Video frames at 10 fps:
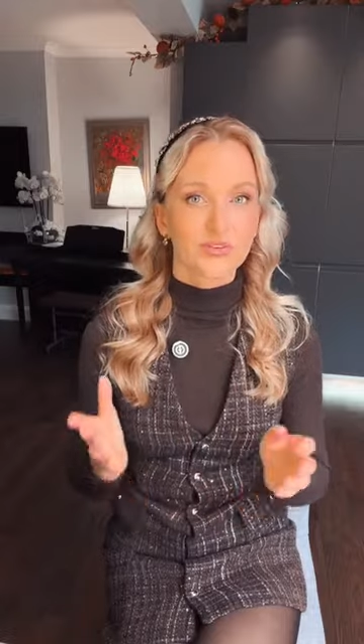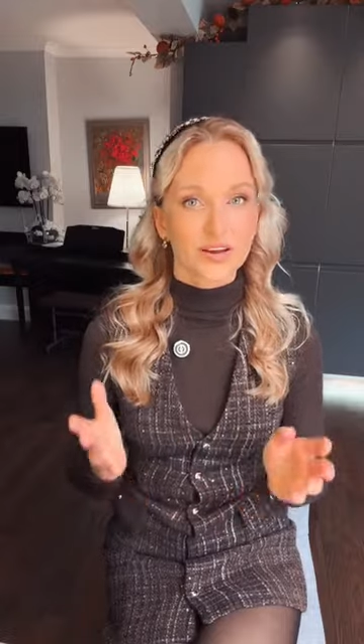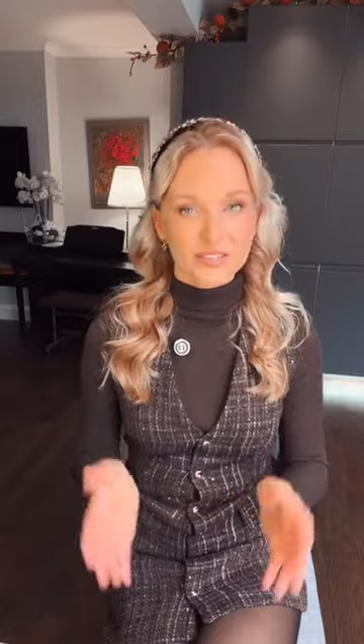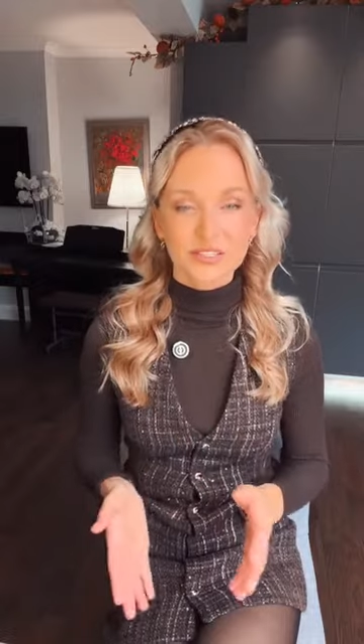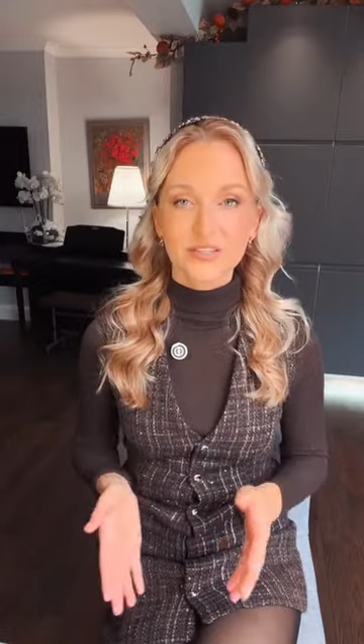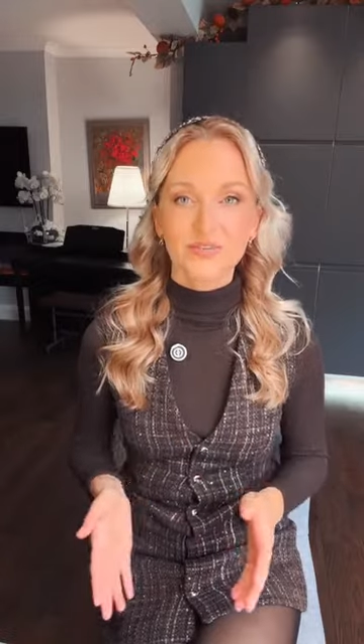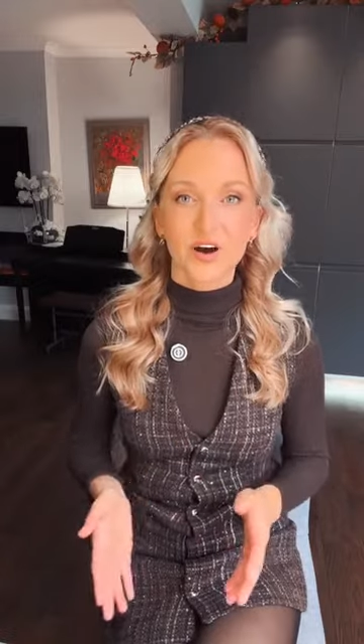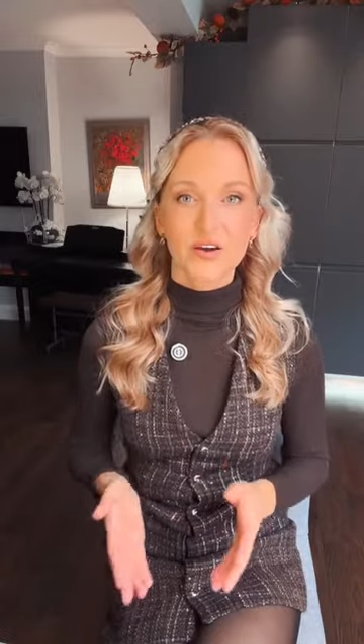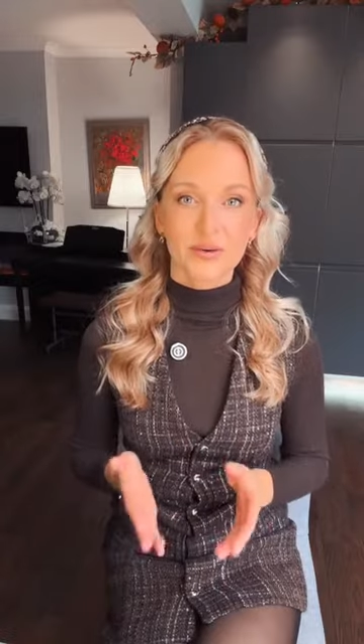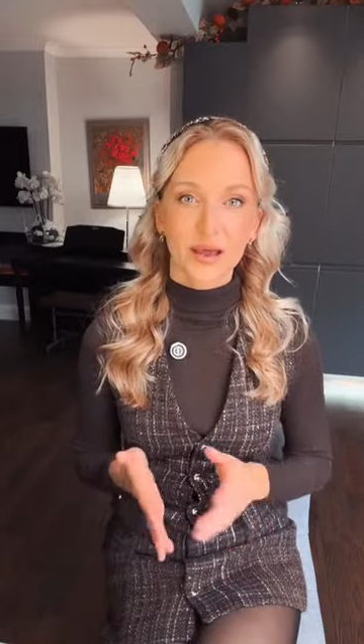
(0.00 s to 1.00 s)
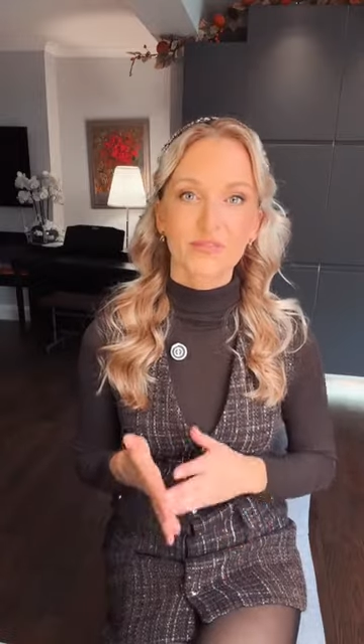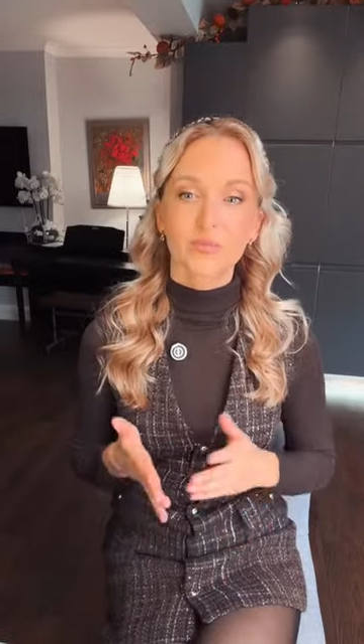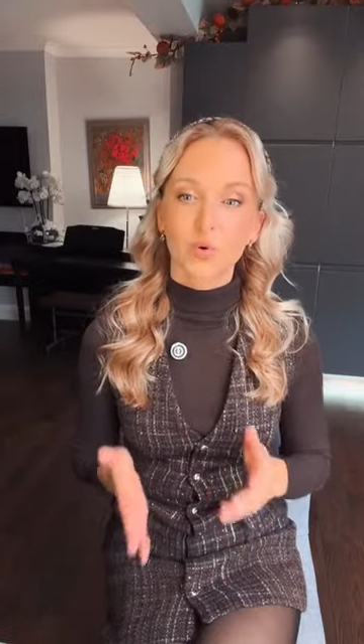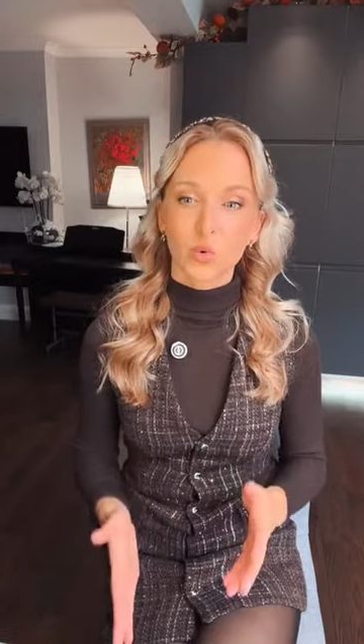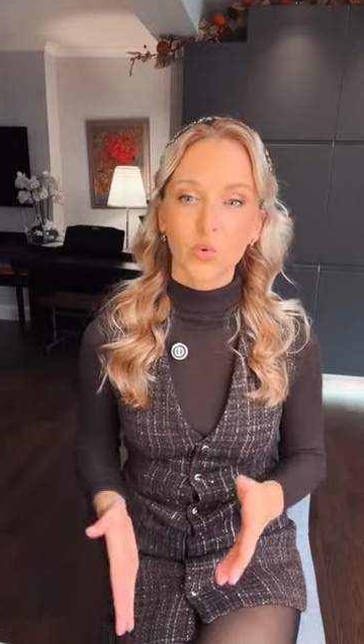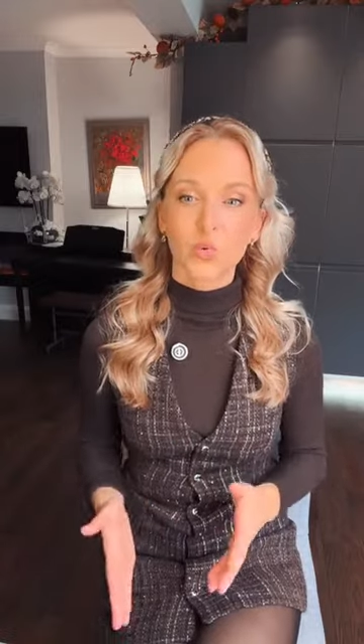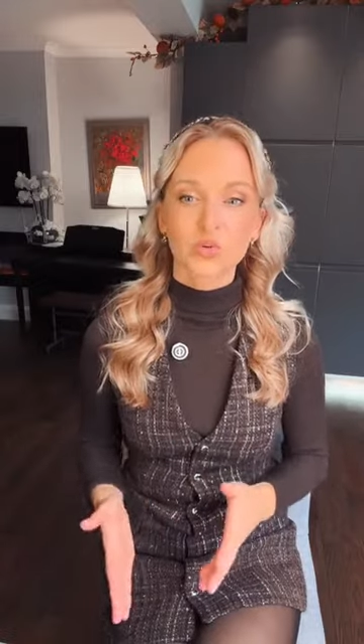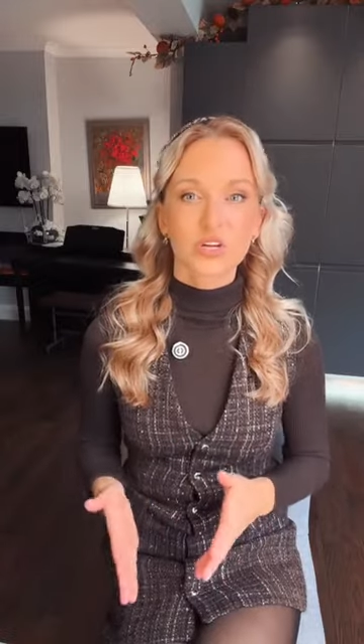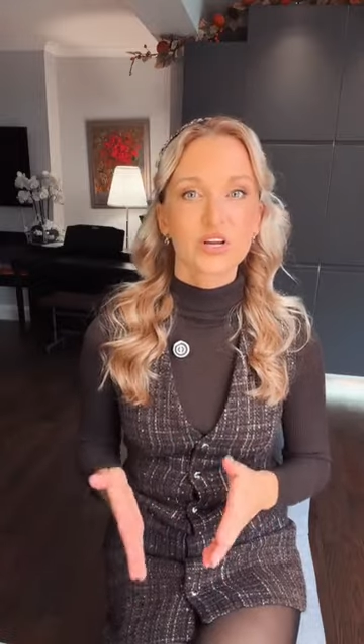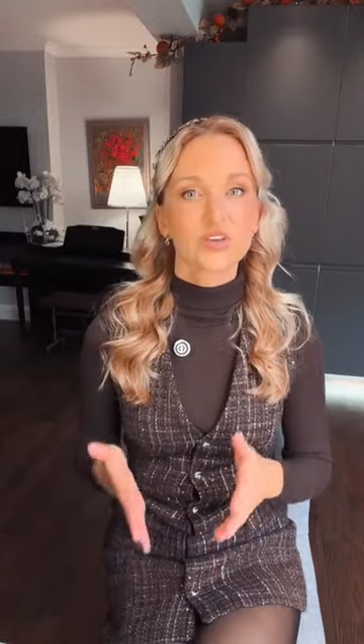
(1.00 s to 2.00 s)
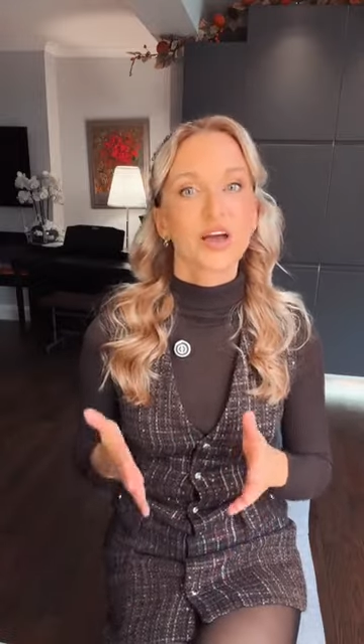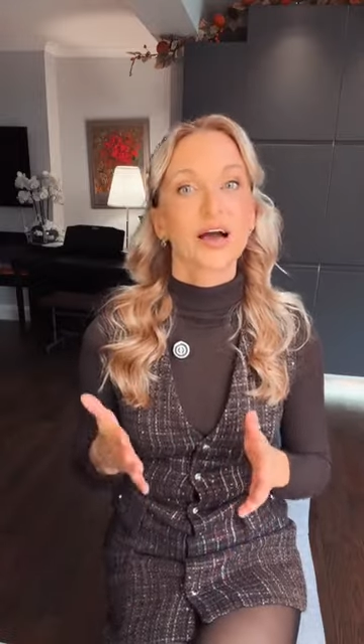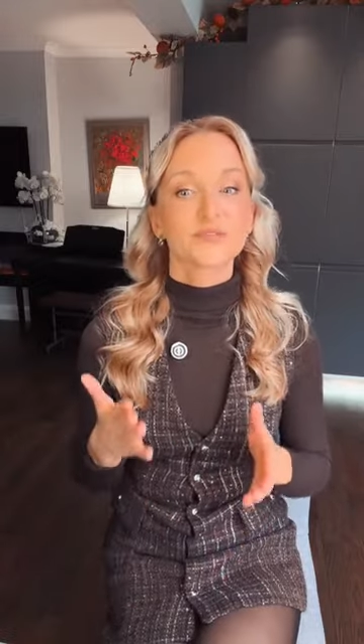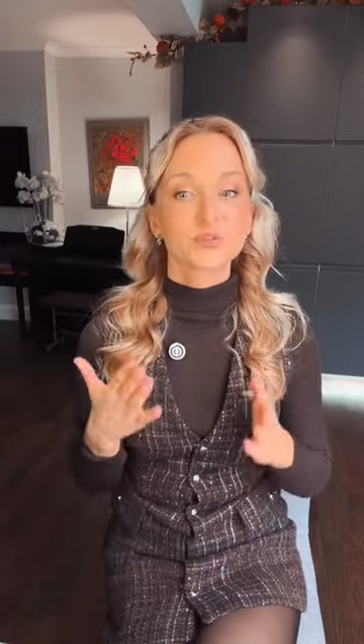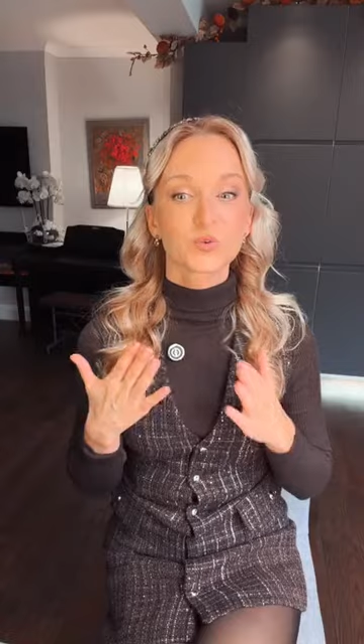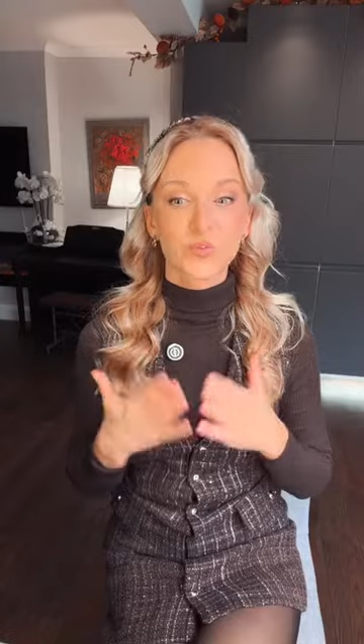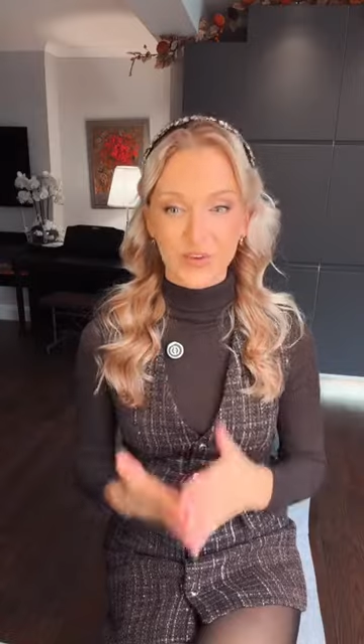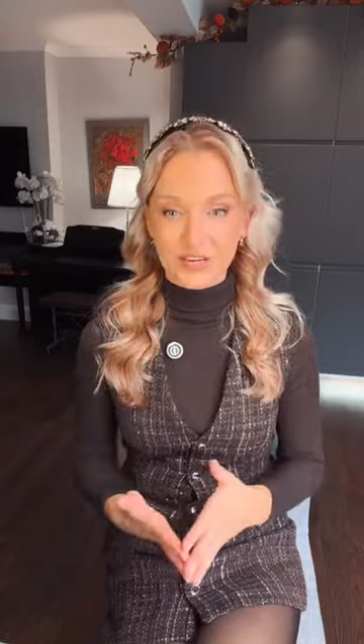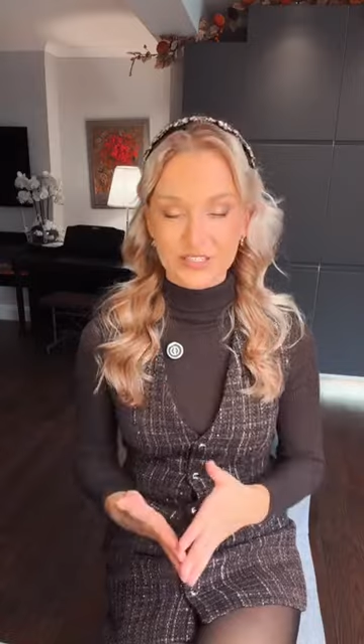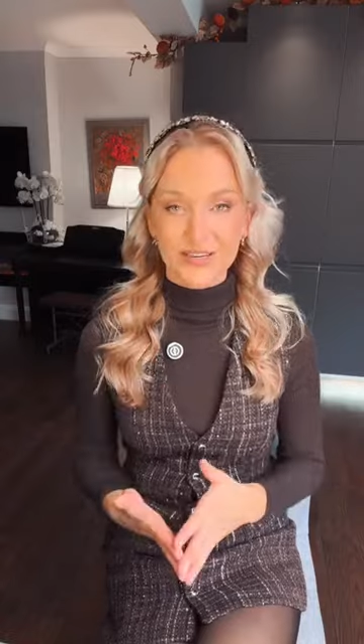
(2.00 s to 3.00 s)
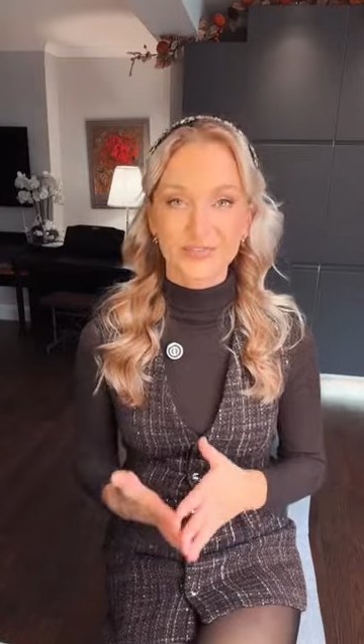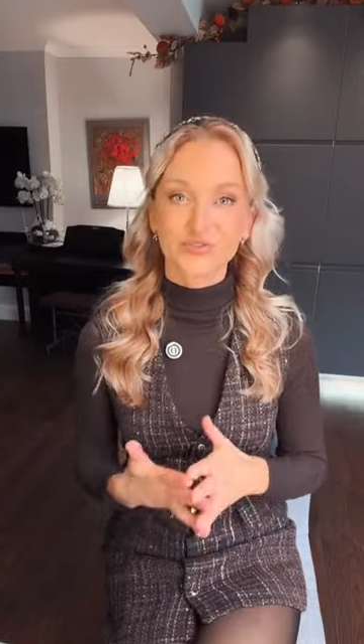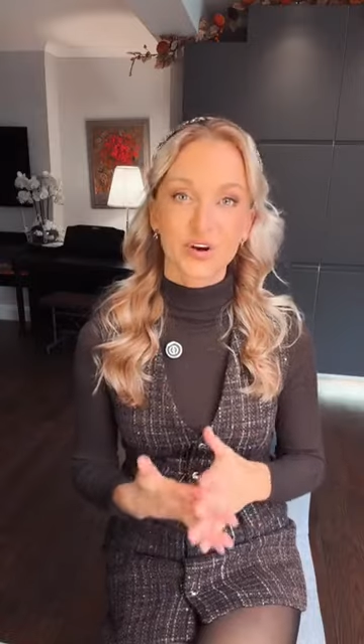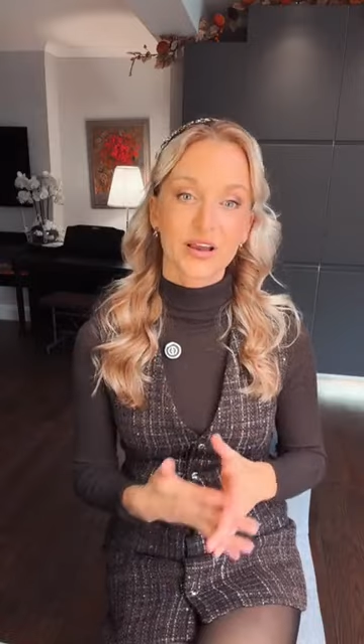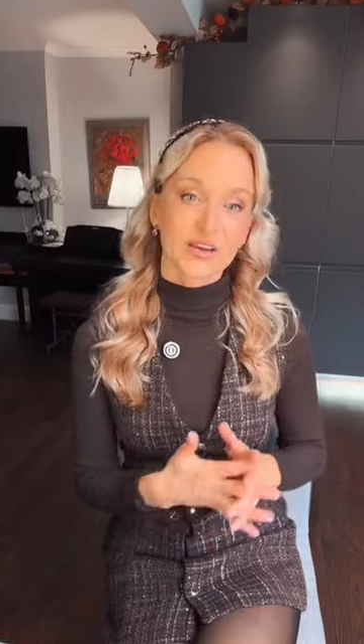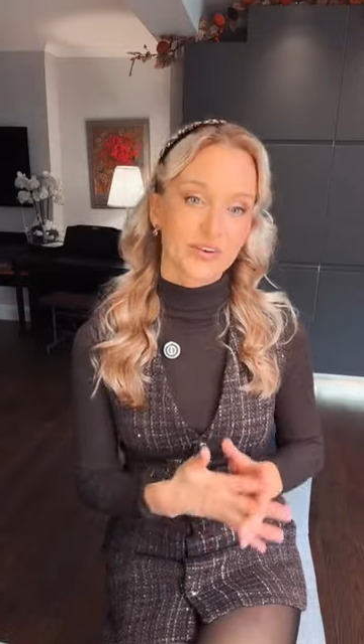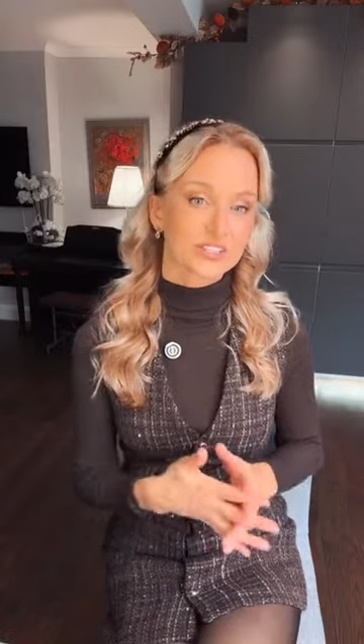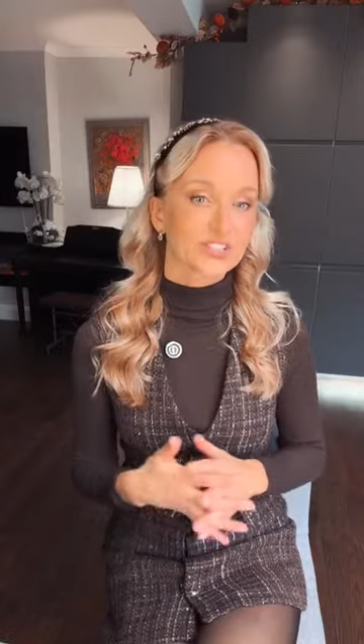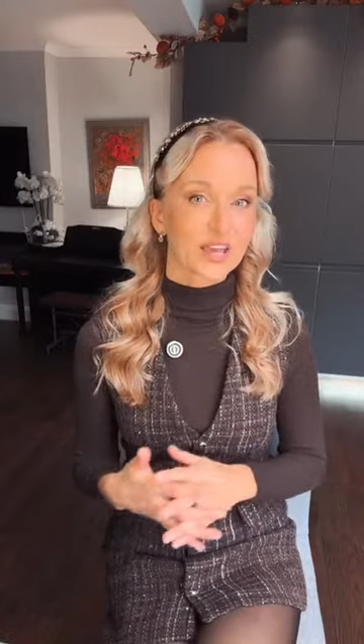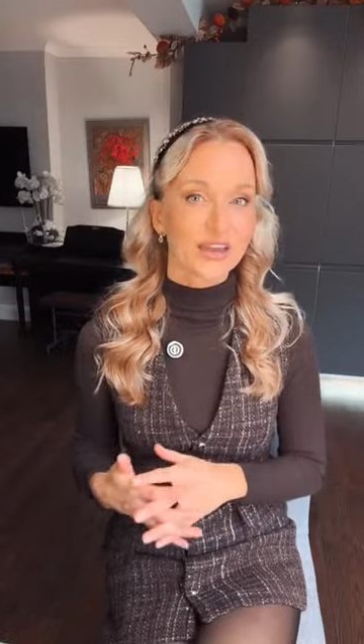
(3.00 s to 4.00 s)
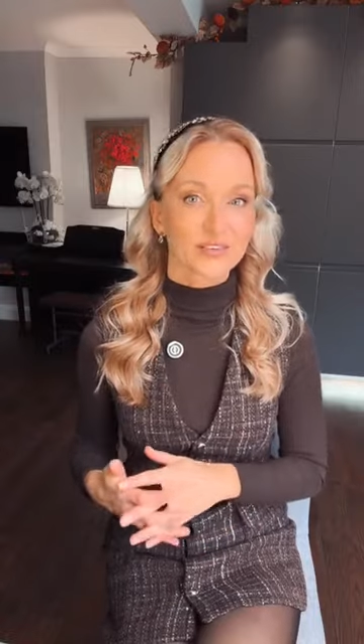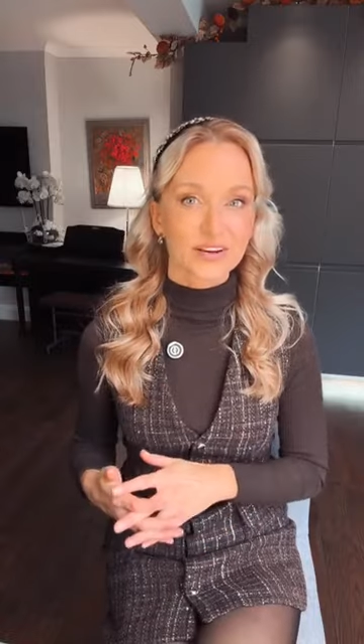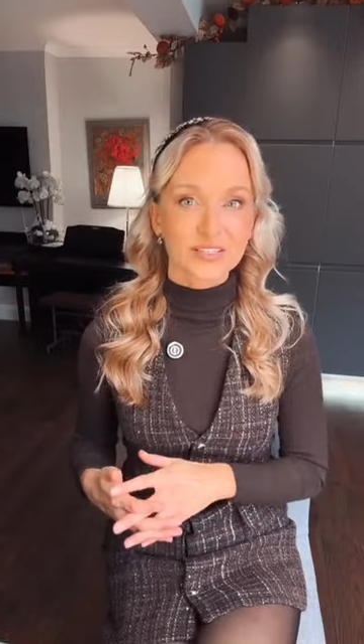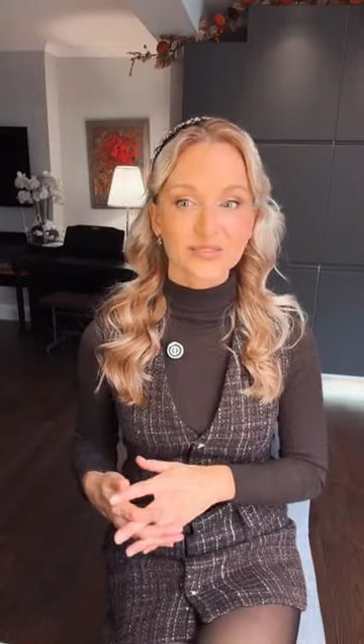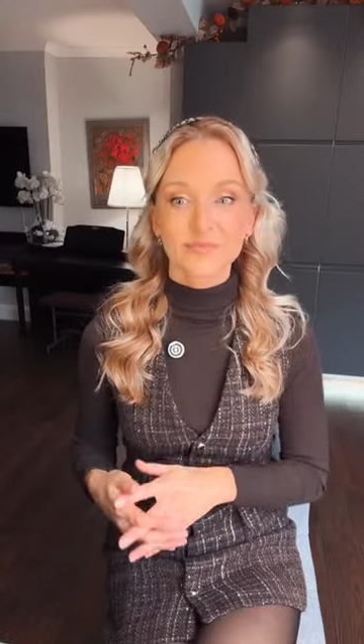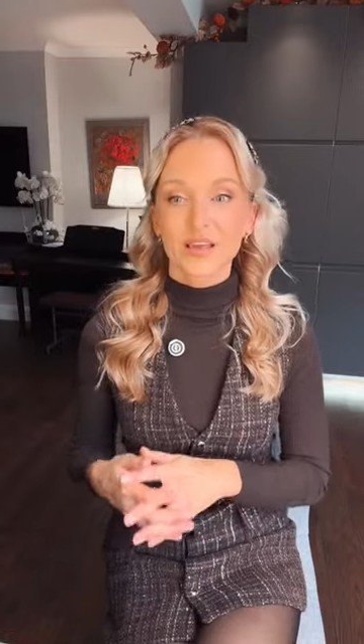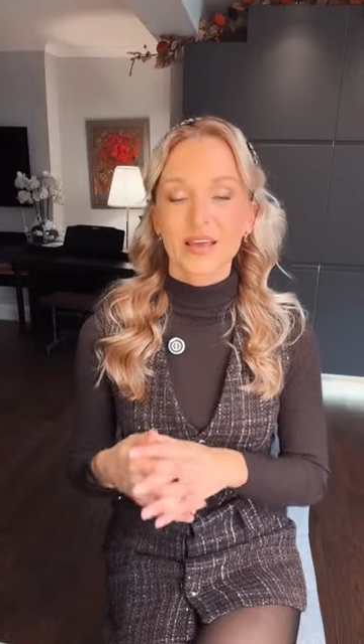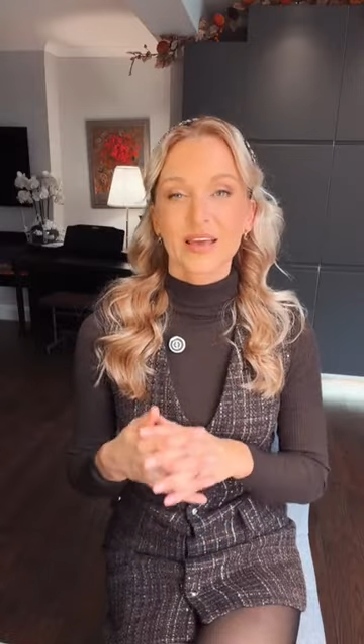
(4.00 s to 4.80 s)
If you identify you have a mold, you have to fix and dry affected areas.